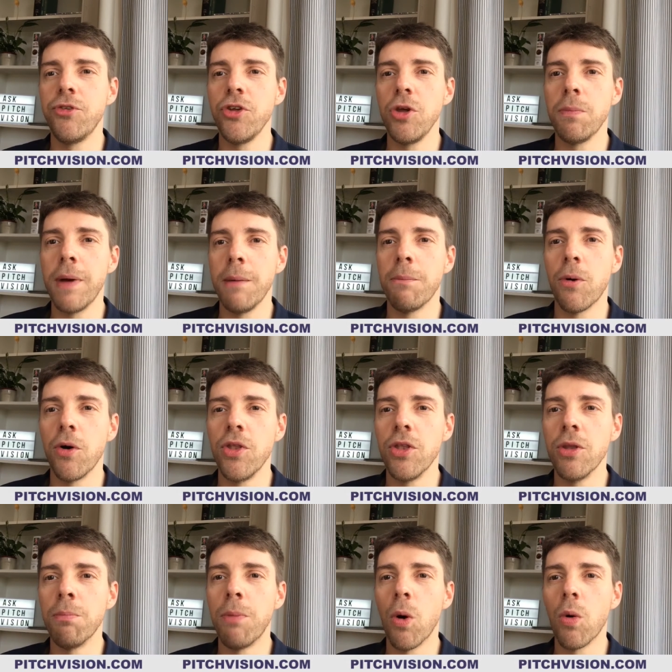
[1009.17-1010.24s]
Do you
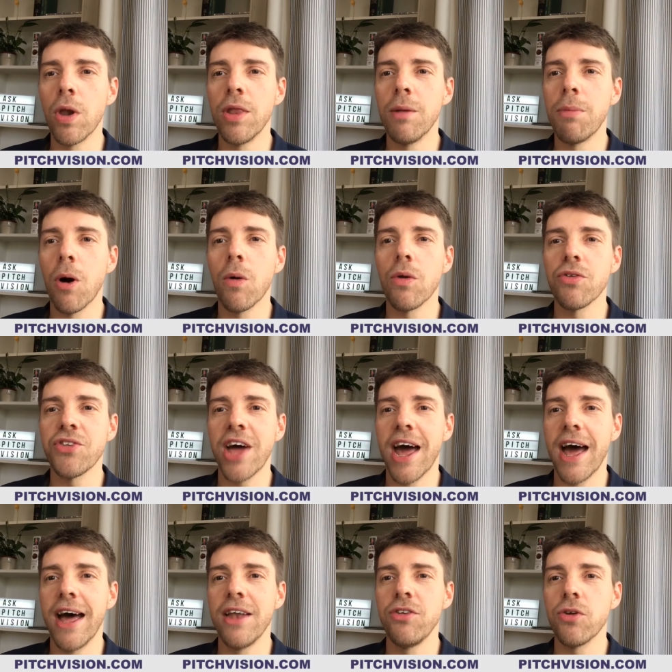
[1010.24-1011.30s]
pinpoint the ball in the bowler's
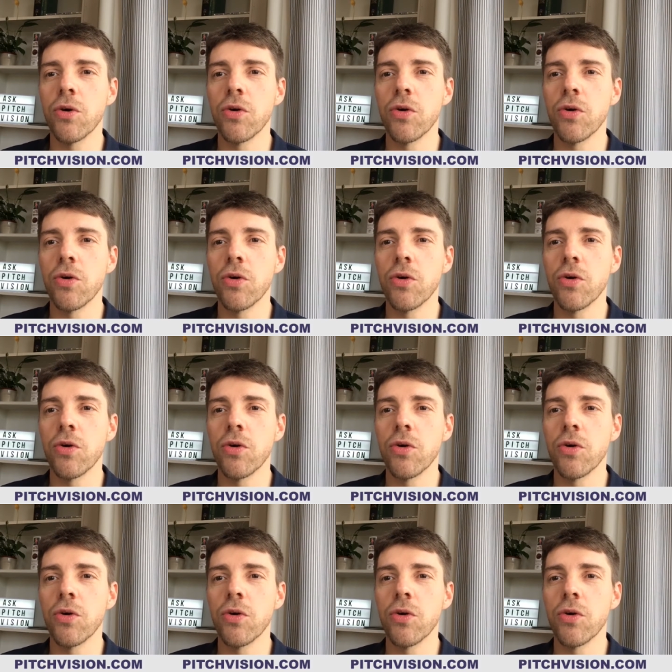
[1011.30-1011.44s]
hand,